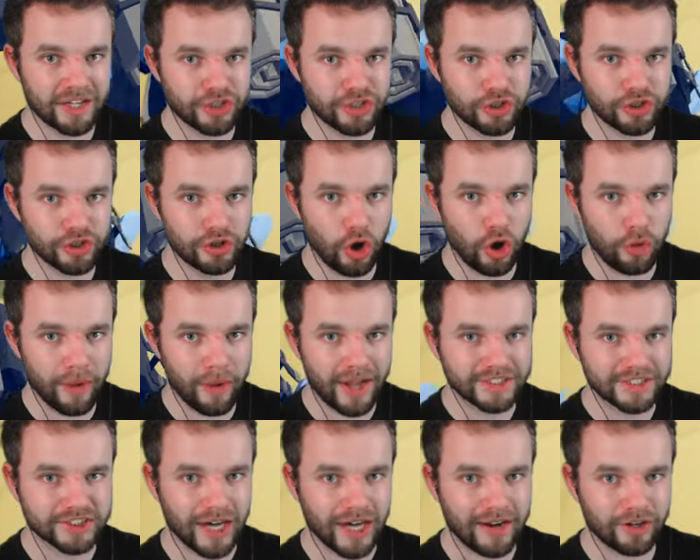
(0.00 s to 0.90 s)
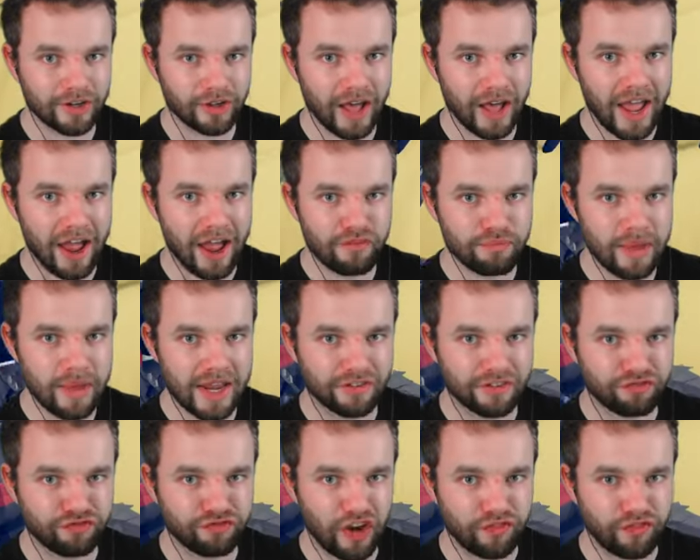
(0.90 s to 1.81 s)
you know my channel, I have
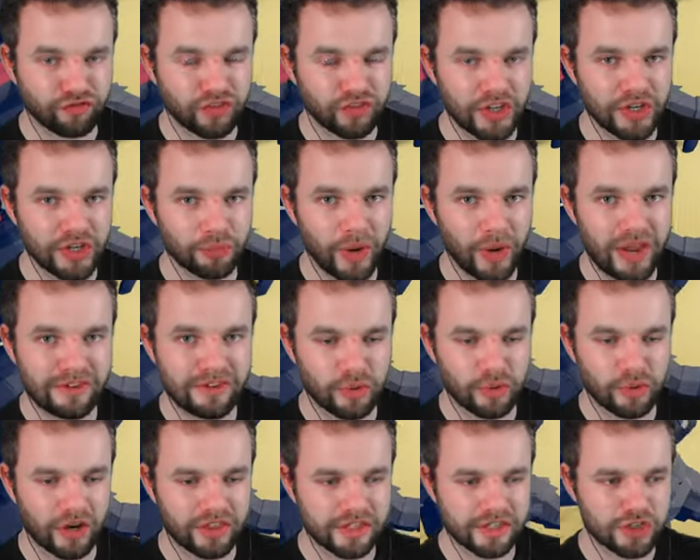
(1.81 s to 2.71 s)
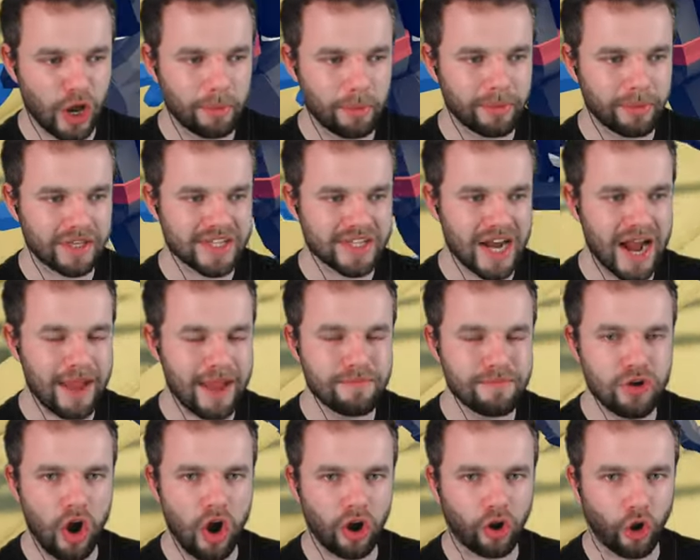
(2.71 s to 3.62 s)
made 15 waves worth of zombies and
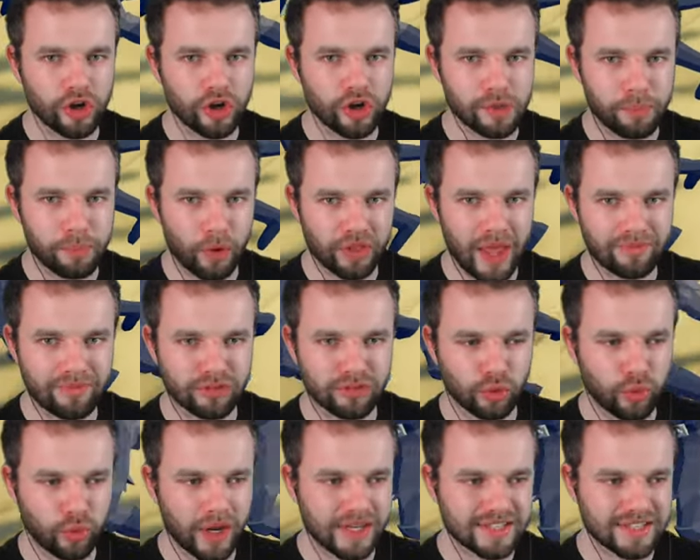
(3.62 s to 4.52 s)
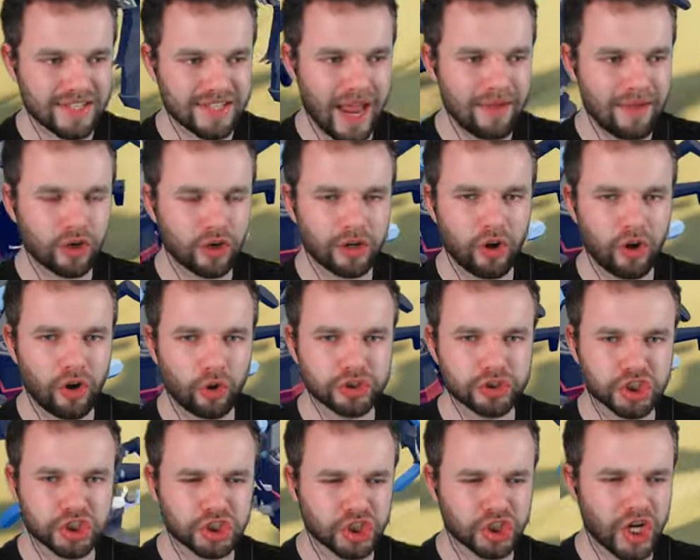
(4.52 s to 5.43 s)
I'm not going to put them to waste. I'm going to go
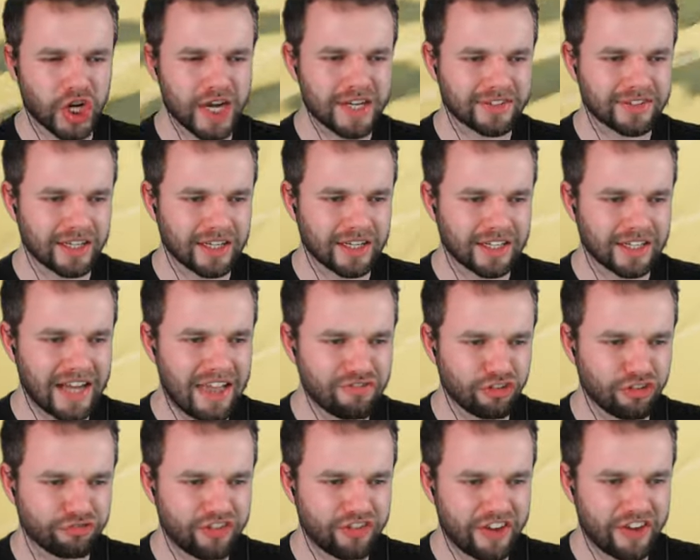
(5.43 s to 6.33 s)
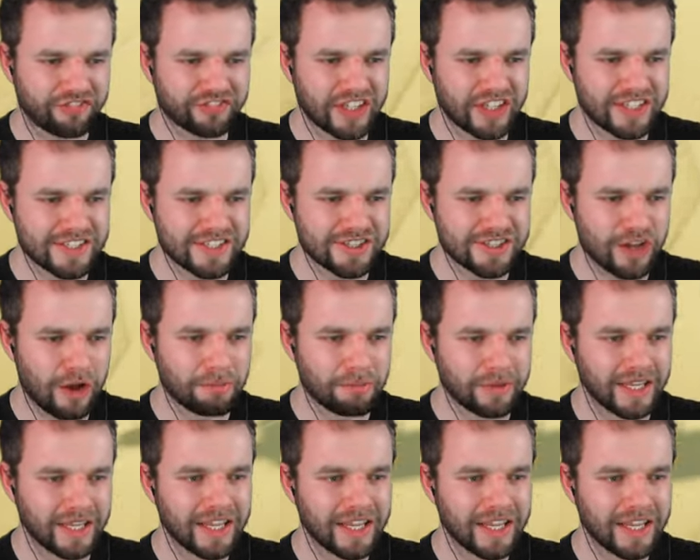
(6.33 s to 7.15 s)
straight to the level 15 zombie